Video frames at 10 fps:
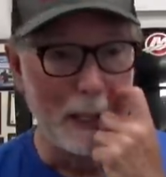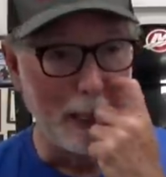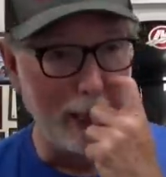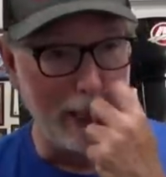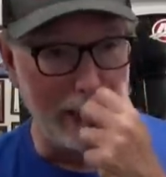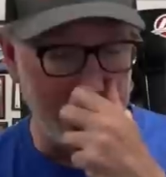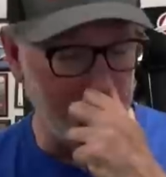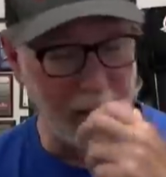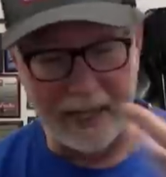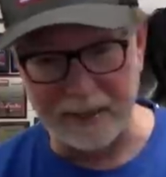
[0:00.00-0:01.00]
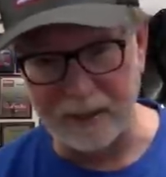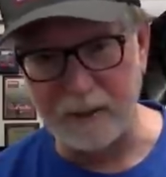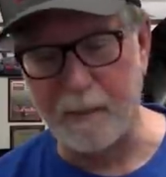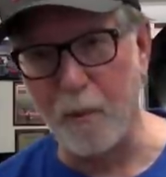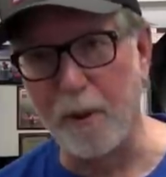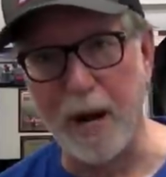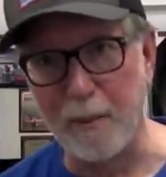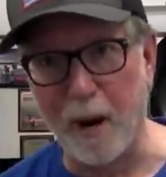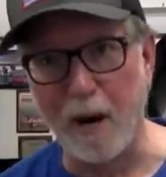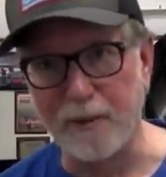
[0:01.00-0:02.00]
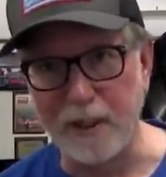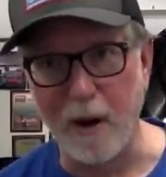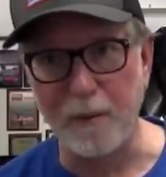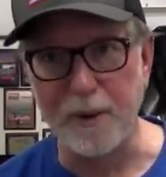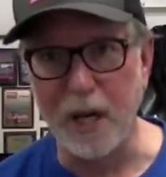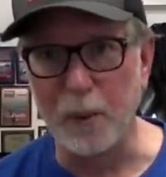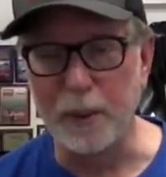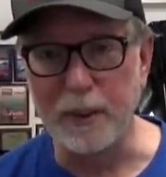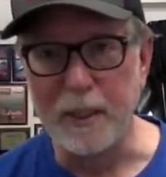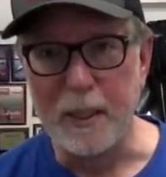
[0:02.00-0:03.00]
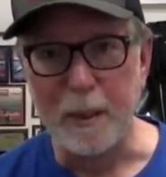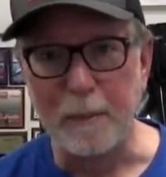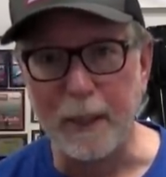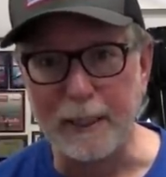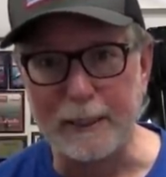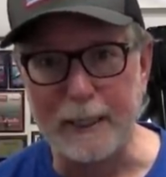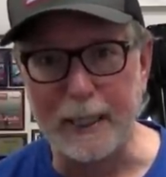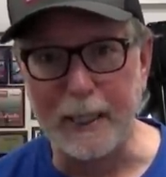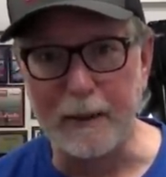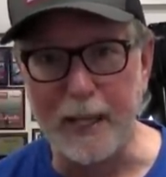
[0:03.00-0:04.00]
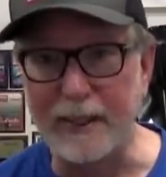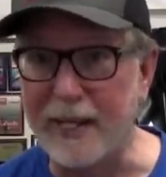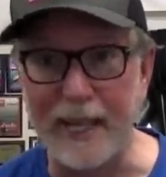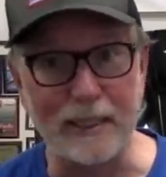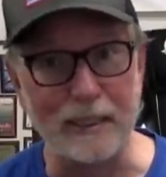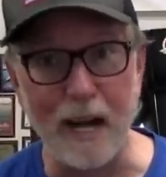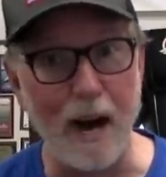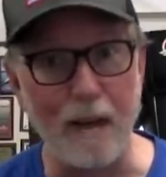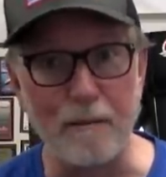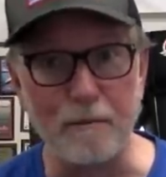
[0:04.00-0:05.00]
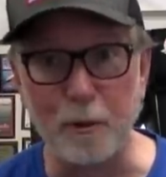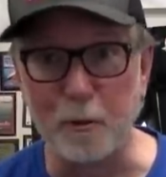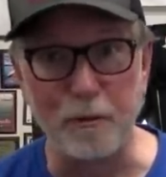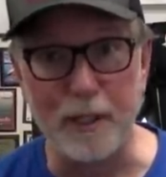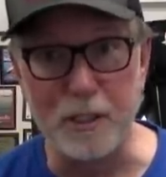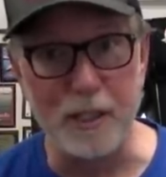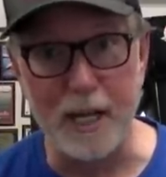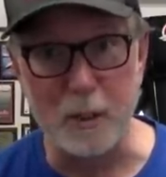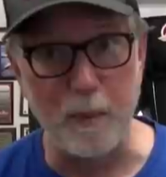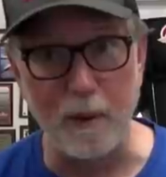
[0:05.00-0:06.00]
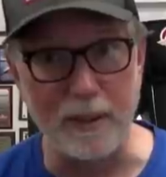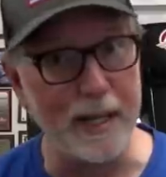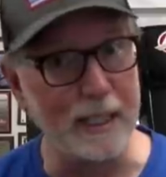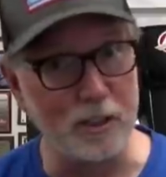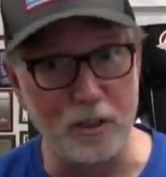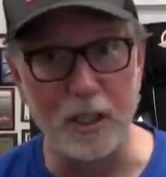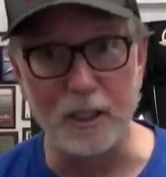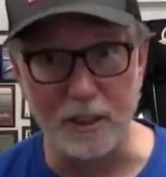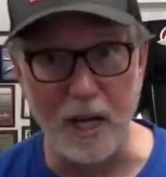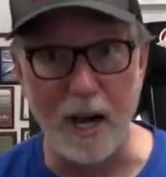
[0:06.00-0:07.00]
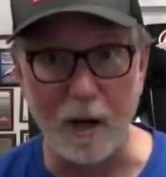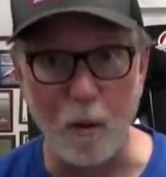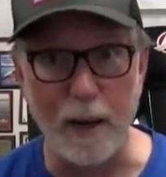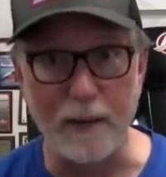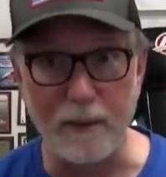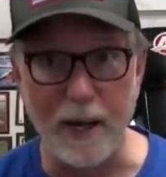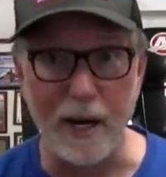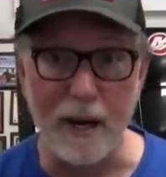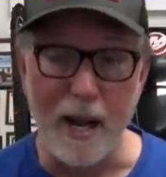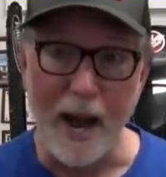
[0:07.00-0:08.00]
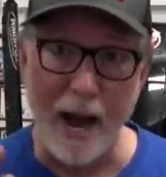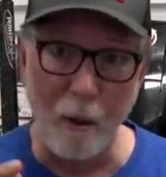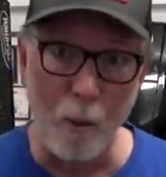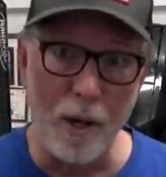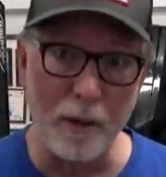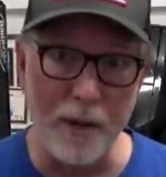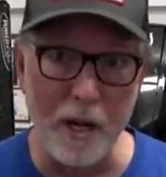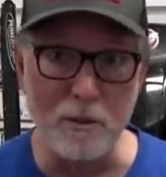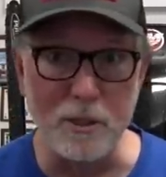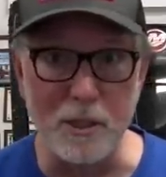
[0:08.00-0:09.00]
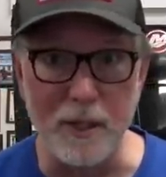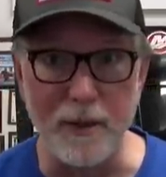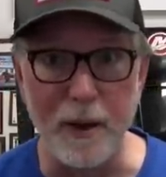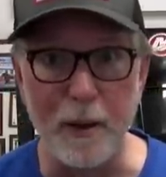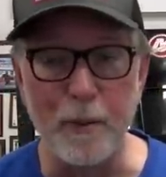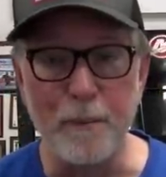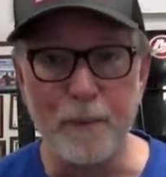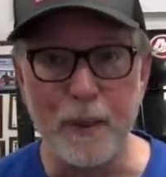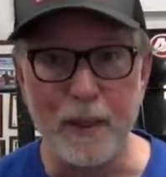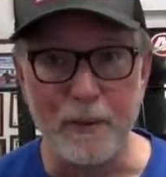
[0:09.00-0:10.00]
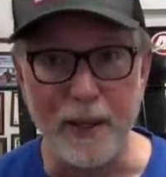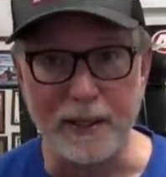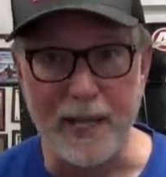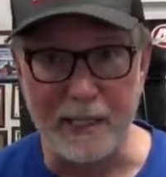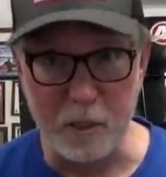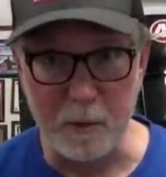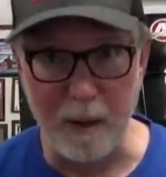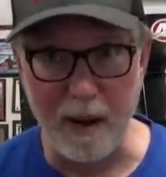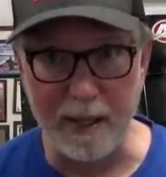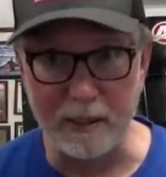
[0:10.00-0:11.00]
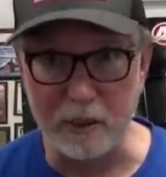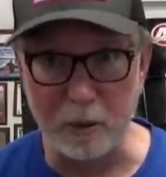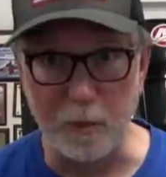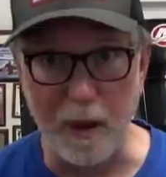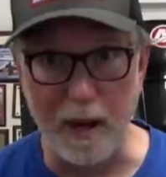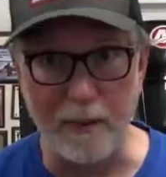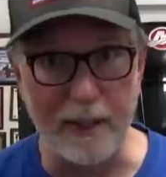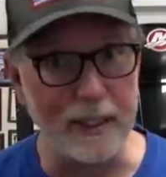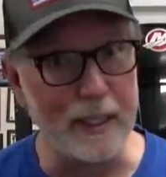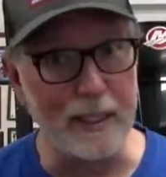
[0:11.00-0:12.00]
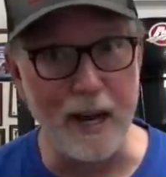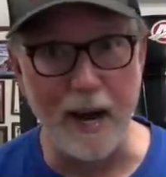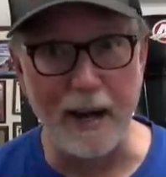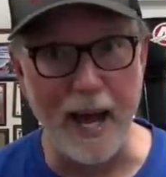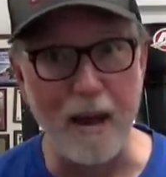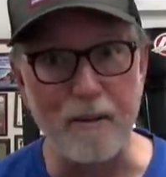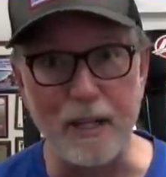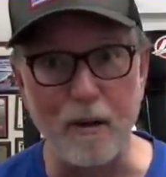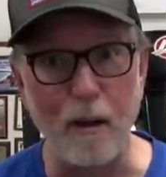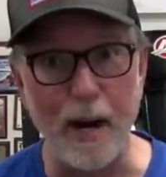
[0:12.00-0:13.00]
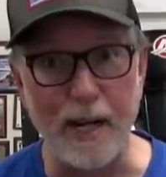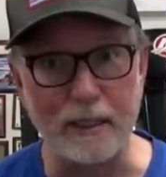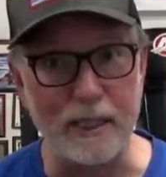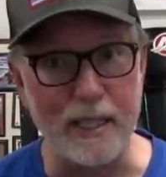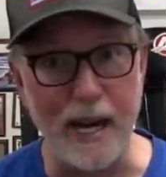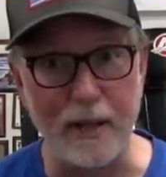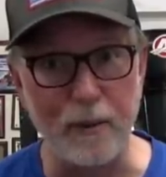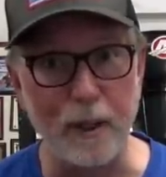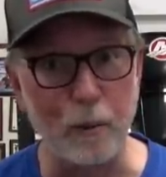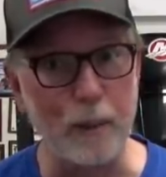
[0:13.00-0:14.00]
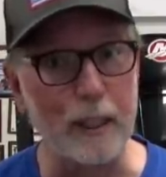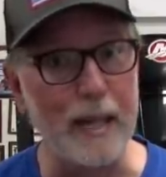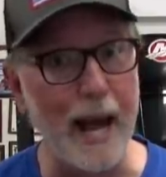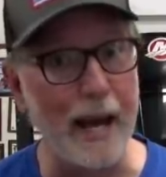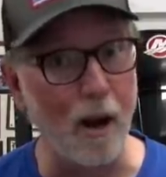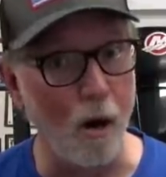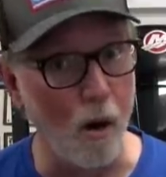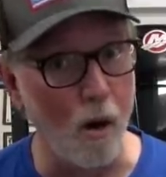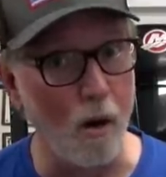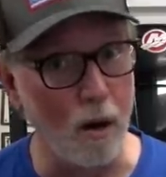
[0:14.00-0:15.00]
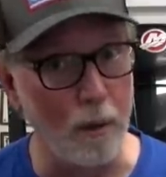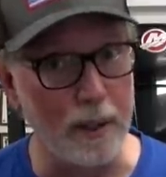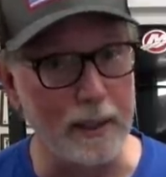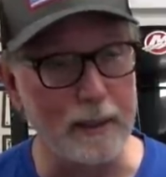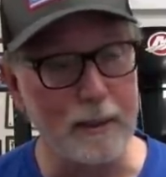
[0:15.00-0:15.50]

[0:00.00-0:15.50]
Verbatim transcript: uh, that actually I jumped one of them off and caught the other one. But uh, that is not full-fledged shad spawn yet. It's just not quite there. I will note to you though that that spot is a spot that did not have any grass, any hydrilla really at all on it